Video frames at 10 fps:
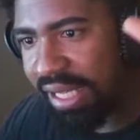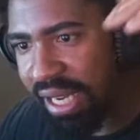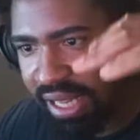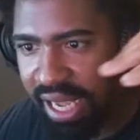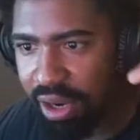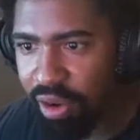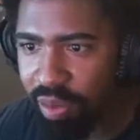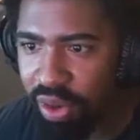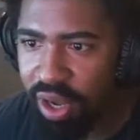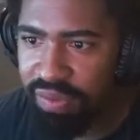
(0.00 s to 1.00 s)
getting that
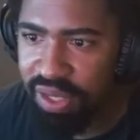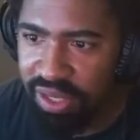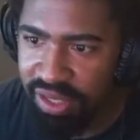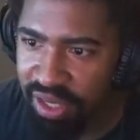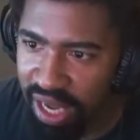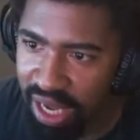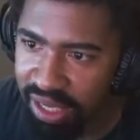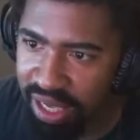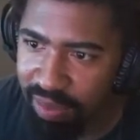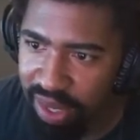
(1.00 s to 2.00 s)
Kraber off to knock
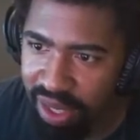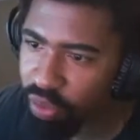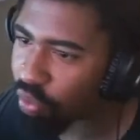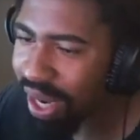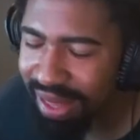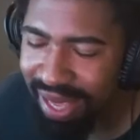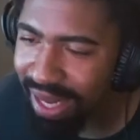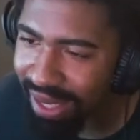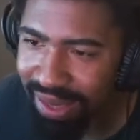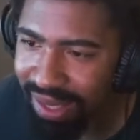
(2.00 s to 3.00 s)
Gibby. Wraith can't
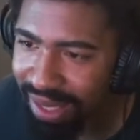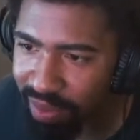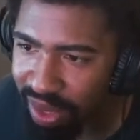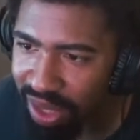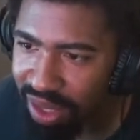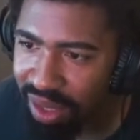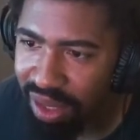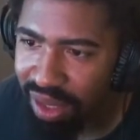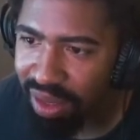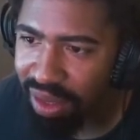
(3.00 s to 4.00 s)
get the Gibby.
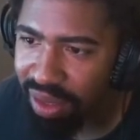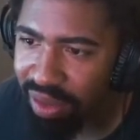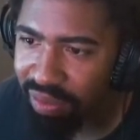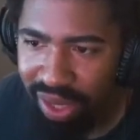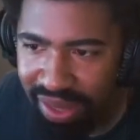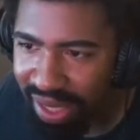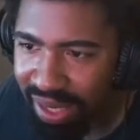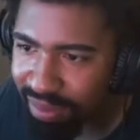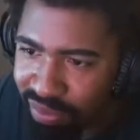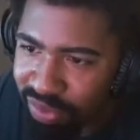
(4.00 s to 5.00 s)
Wraith can't.
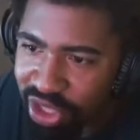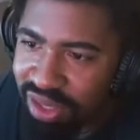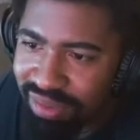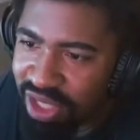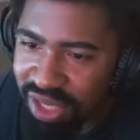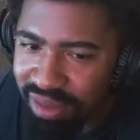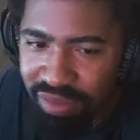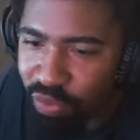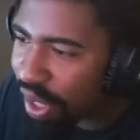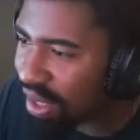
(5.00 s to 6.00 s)

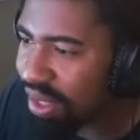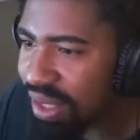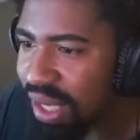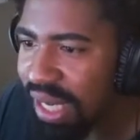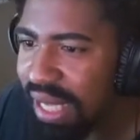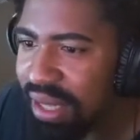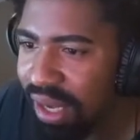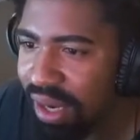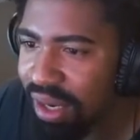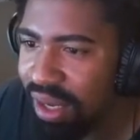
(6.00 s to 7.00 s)
Wraith isn't gonna get
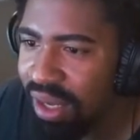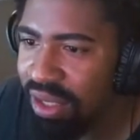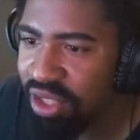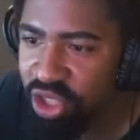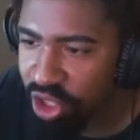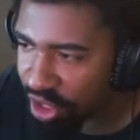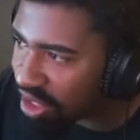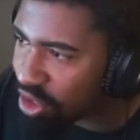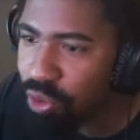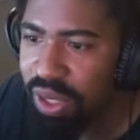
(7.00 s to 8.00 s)
there. It's
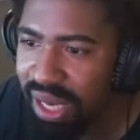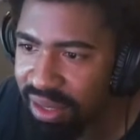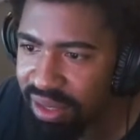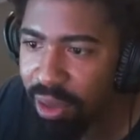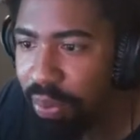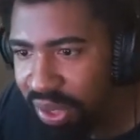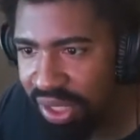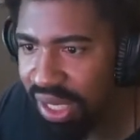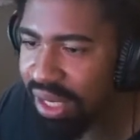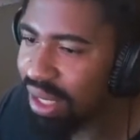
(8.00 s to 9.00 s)
too tense. They're pushing
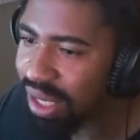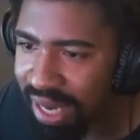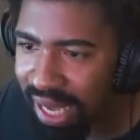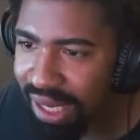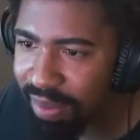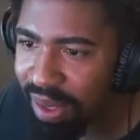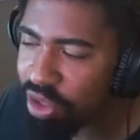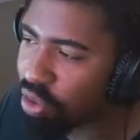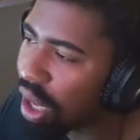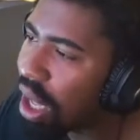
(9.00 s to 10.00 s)
in. You're not gonna be able to do it.